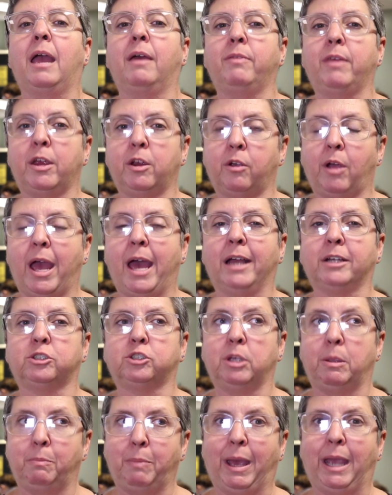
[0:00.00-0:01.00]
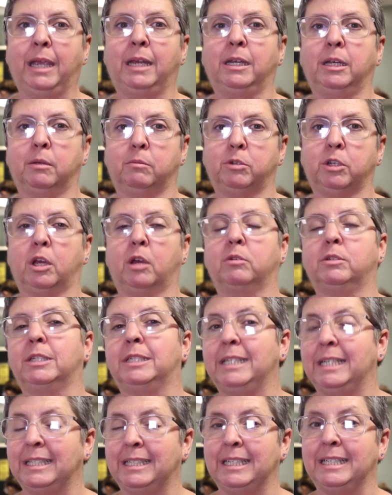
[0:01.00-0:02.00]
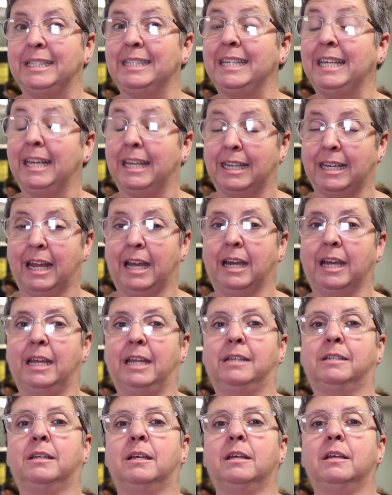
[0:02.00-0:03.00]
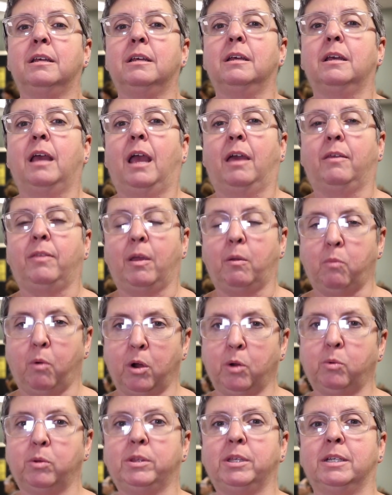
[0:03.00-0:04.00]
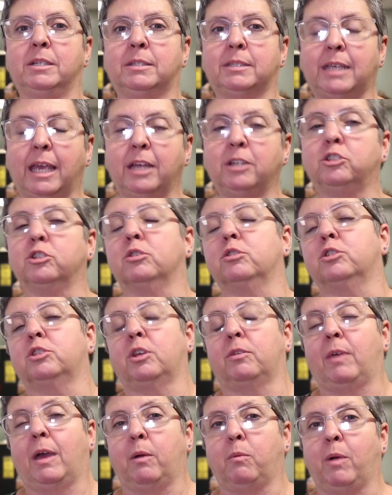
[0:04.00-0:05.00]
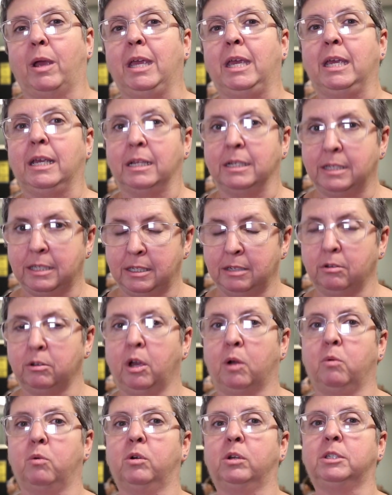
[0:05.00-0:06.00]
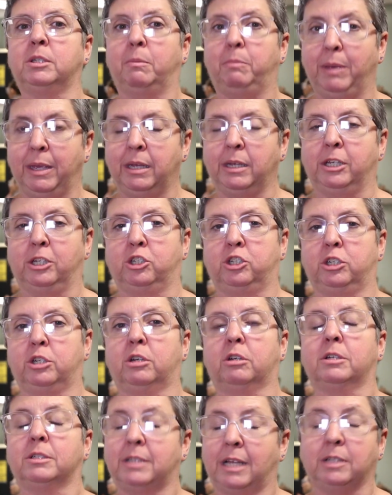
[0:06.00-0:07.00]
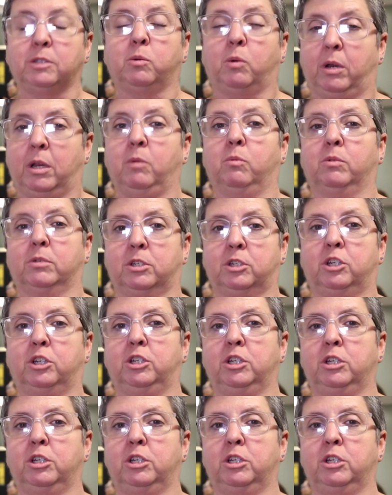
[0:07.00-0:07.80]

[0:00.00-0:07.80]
And they are actually paying him to go to TCC at night, and they work with his schedule so that way he can still go on to be an engineer because that's what he wants to